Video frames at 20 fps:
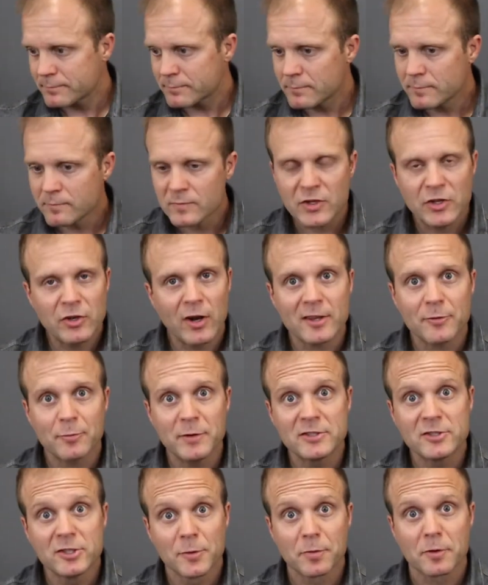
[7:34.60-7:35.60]
don't have to be
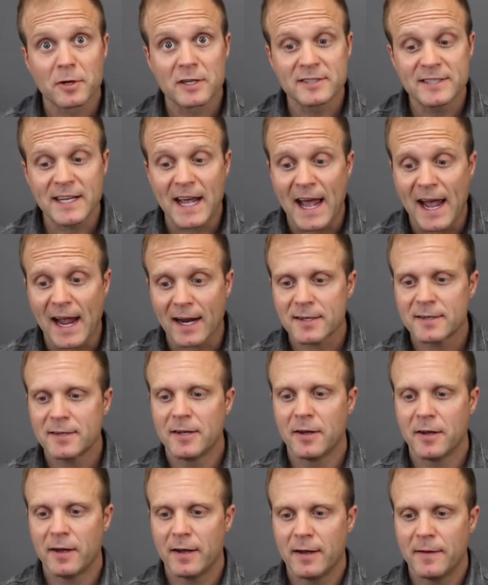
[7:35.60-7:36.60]
super exact.
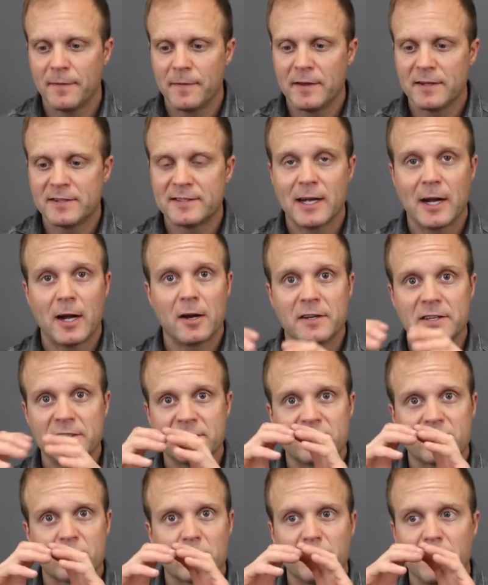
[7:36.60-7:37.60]
The sound is
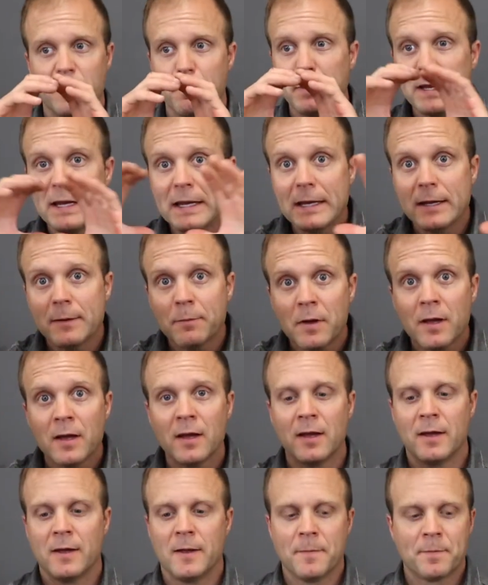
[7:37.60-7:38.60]
sort of a beam,
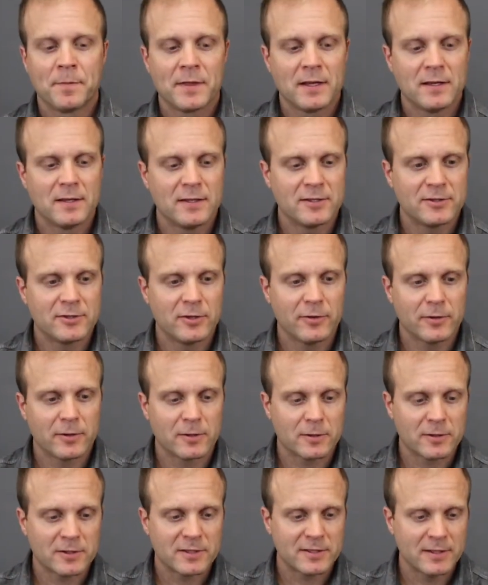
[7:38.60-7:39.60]
so
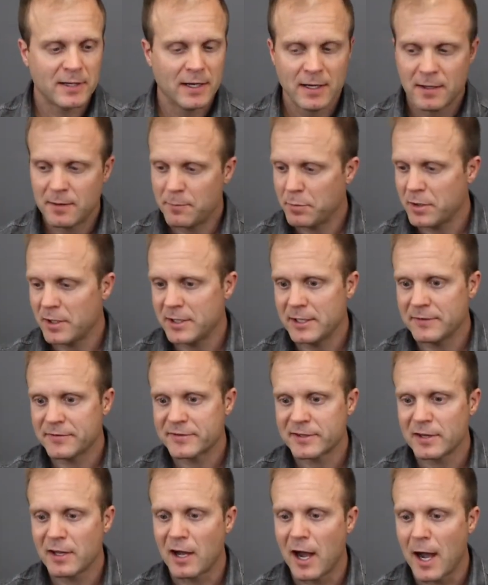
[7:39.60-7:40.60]
there's plenty of
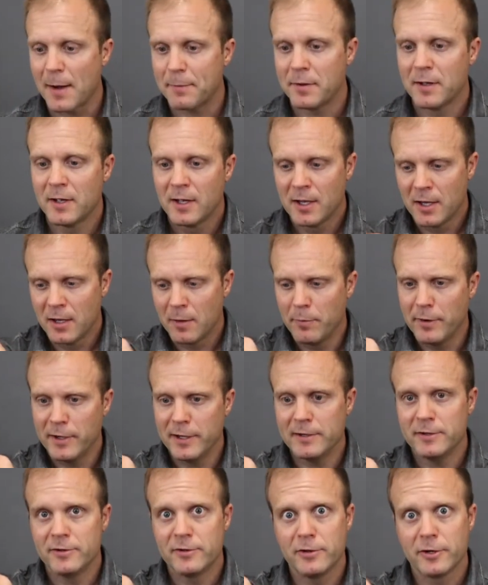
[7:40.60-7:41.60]
slop,
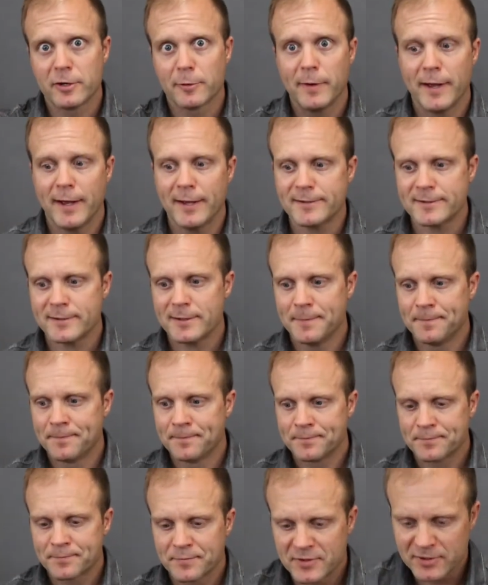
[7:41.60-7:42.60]
but do your best.
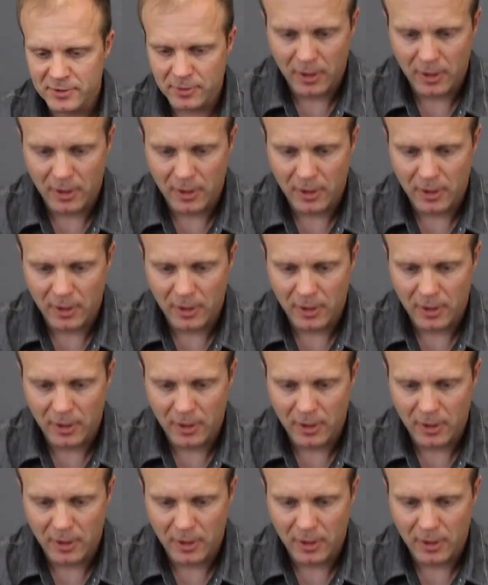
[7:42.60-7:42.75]
So I'll